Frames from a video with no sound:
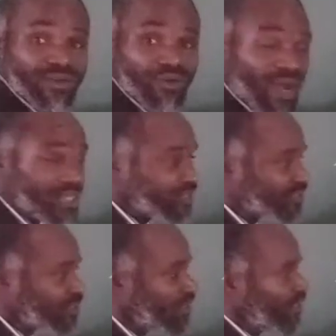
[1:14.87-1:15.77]
Alright?
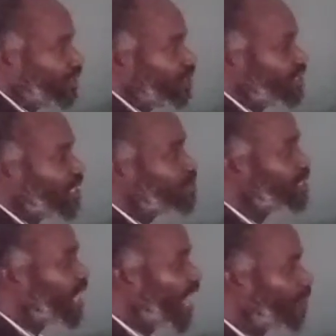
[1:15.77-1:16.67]
The same
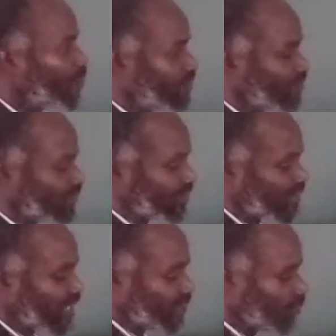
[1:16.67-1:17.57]
thing
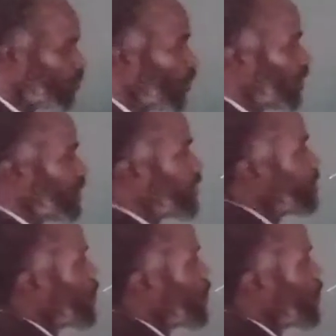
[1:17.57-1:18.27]
happens at this point.